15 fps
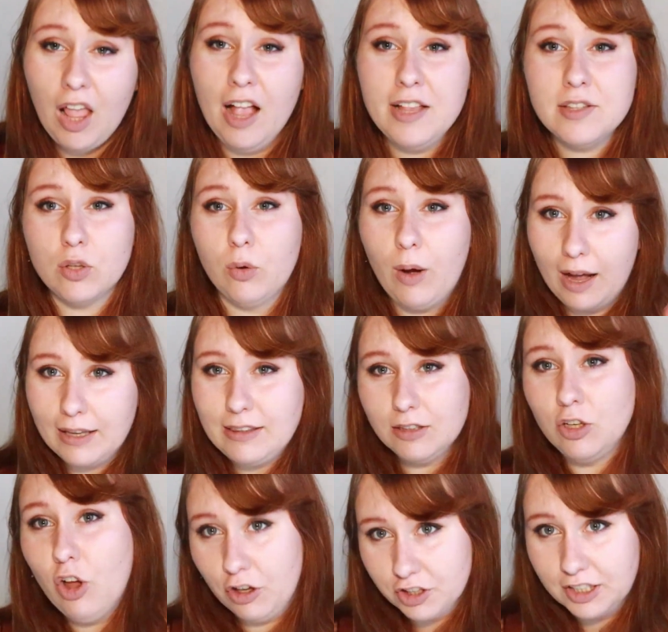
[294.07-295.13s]
And so I
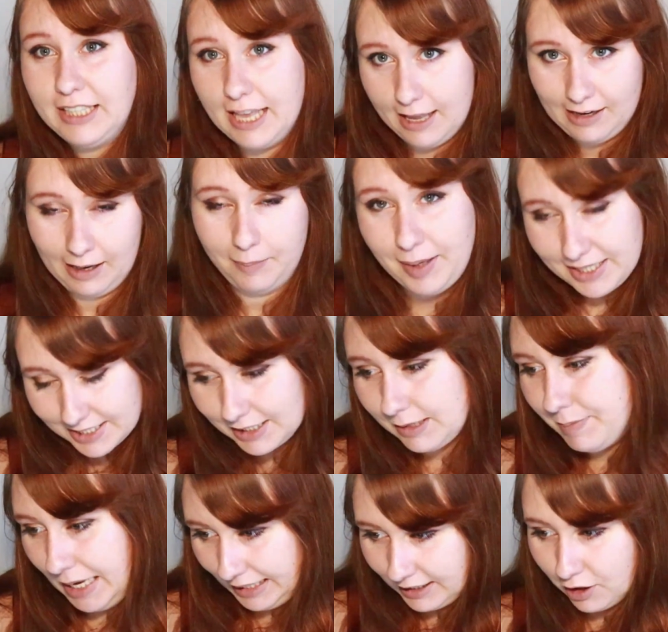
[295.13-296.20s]
knock again, like basically
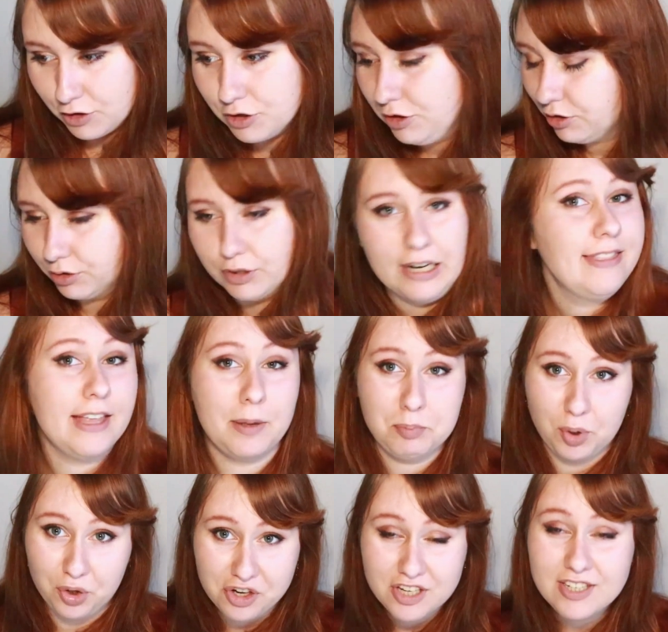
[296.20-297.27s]
banging on the door at
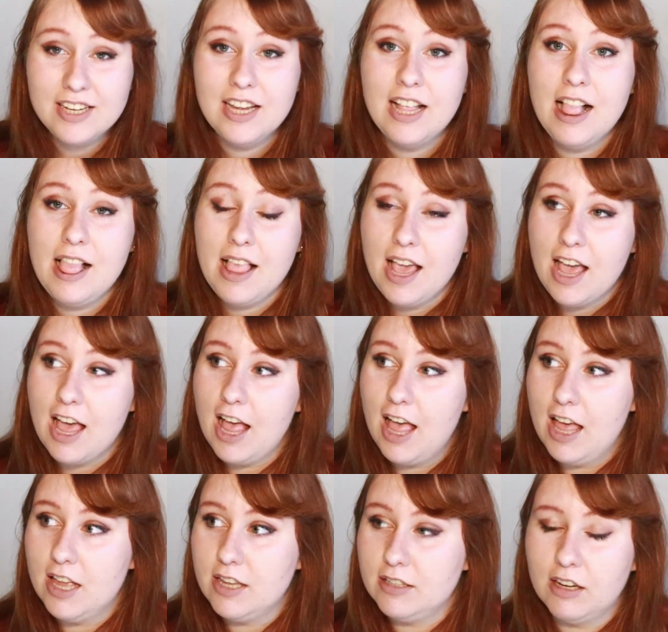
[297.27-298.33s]
that point.
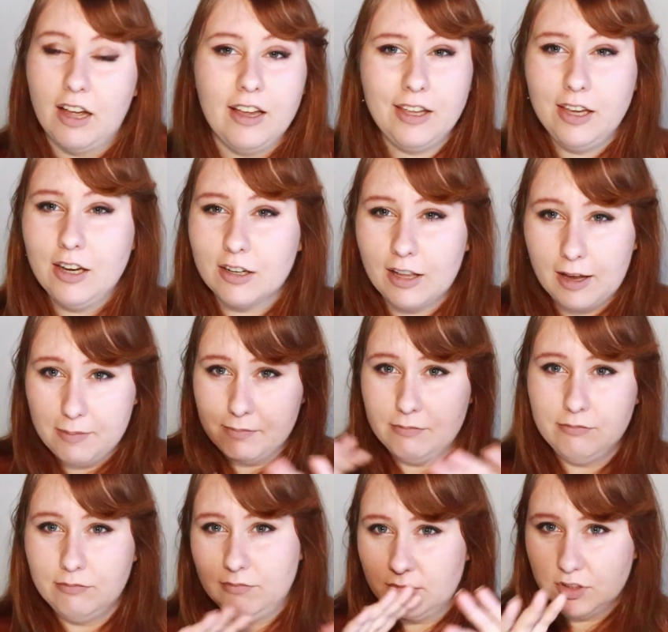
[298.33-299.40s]
And I hear like
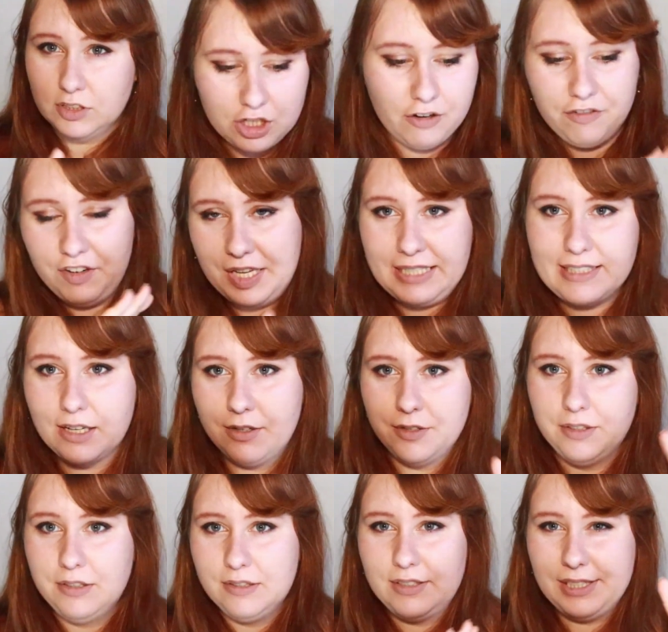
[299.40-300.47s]
shuffling
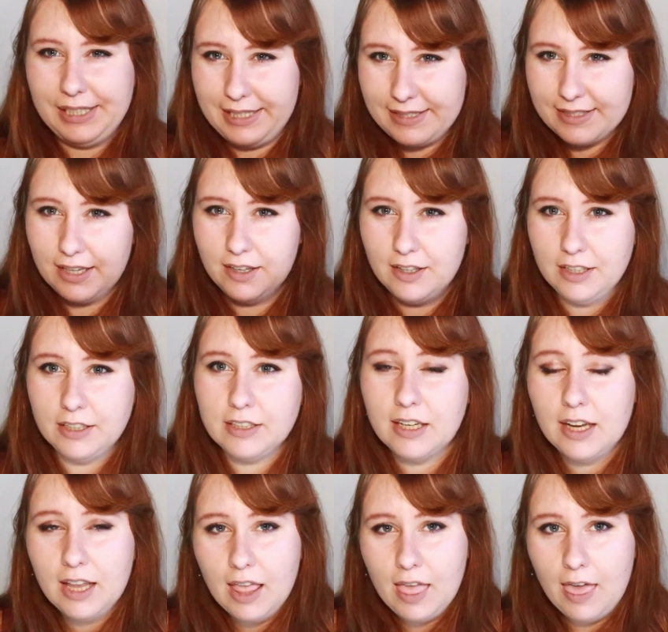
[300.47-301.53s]
sound
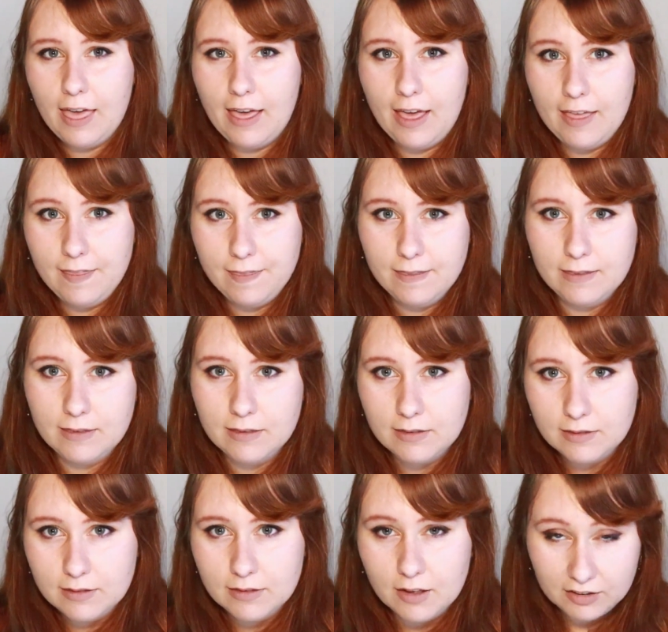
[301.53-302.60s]
inside,
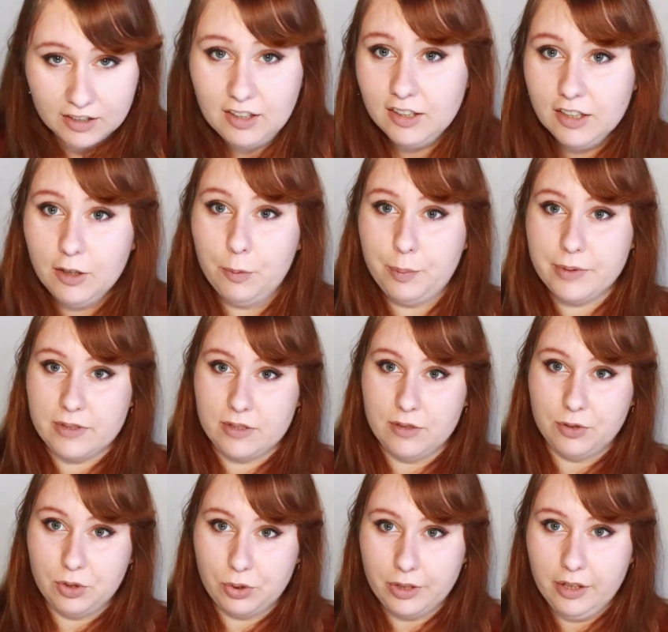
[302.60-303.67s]
and a guy opens
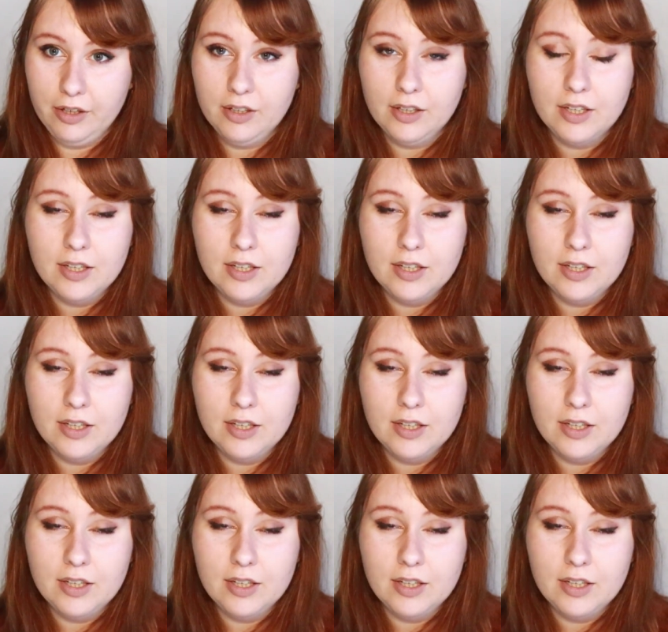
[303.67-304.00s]
the door.